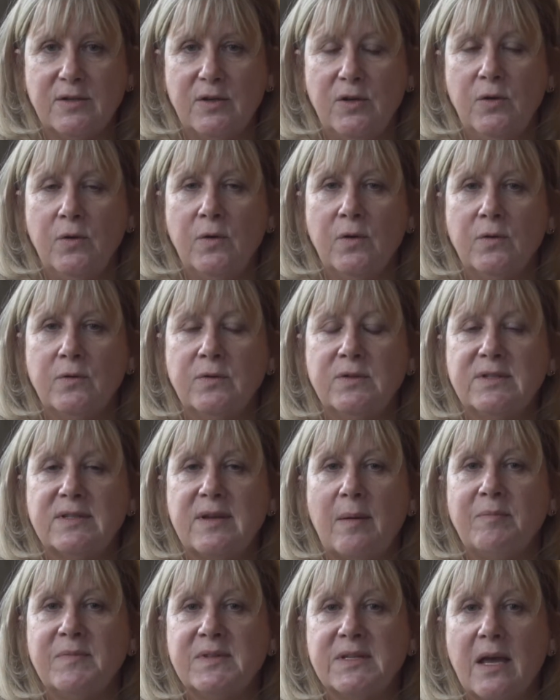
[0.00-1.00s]
You know,
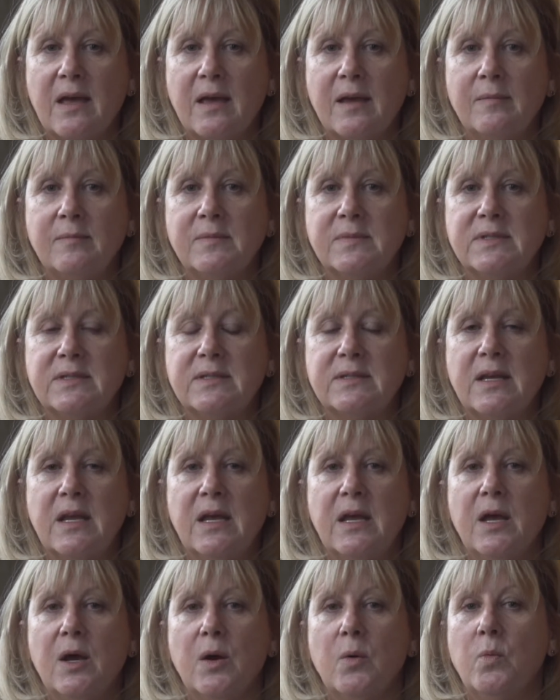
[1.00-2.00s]
sometimes
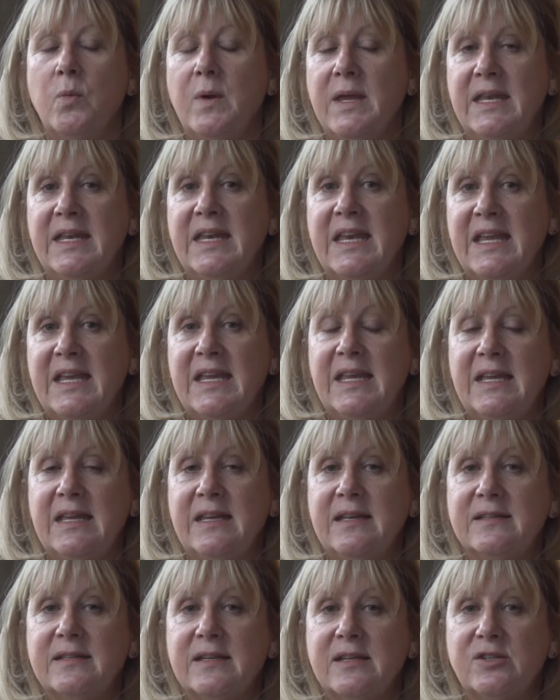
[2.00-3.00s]
we
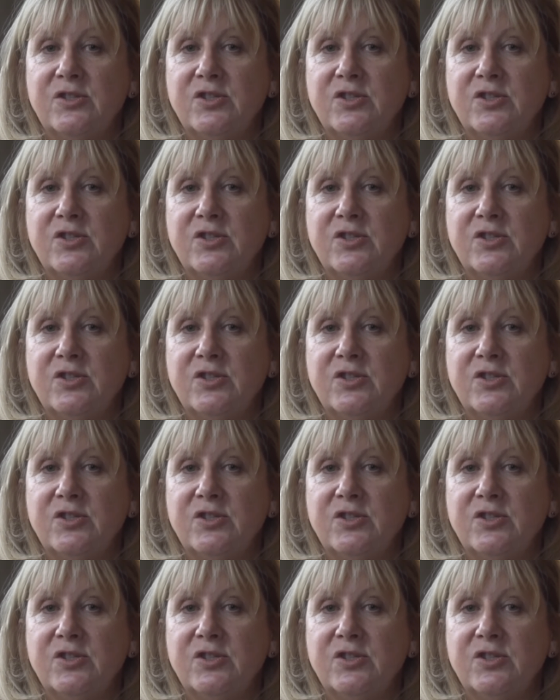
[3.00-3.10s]
need